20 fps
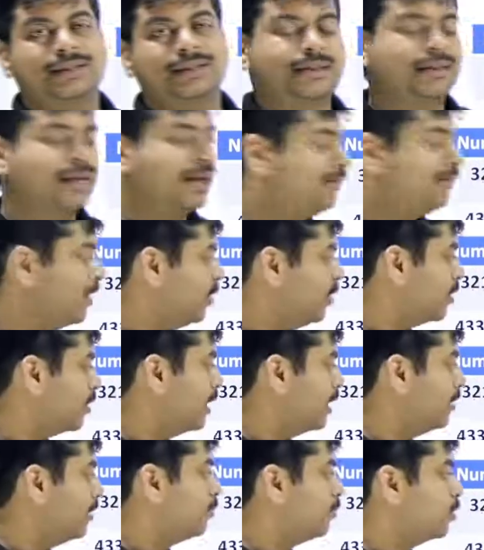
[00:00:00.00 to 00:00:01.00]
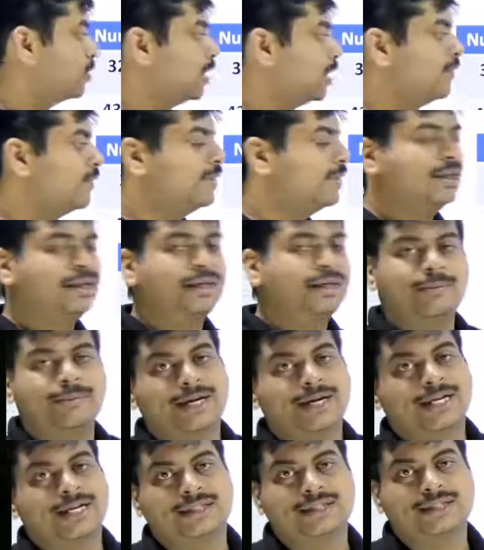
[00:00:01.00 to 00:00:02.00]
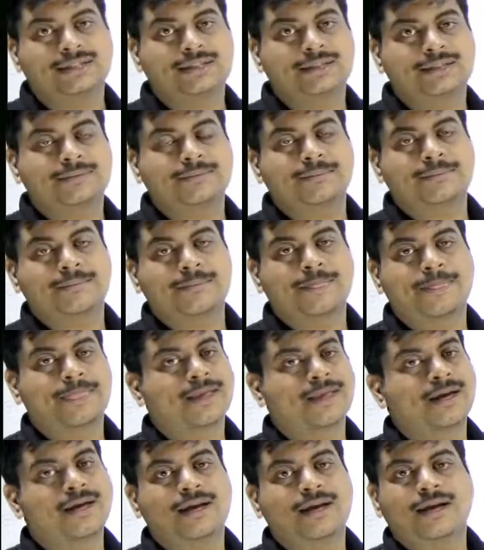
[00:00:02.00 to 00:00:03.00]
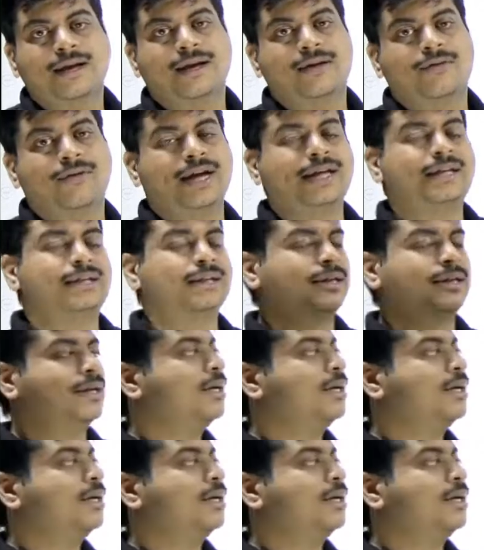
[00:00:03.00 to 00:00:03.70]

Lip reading: The same way you can proceed with the remaining things. Right.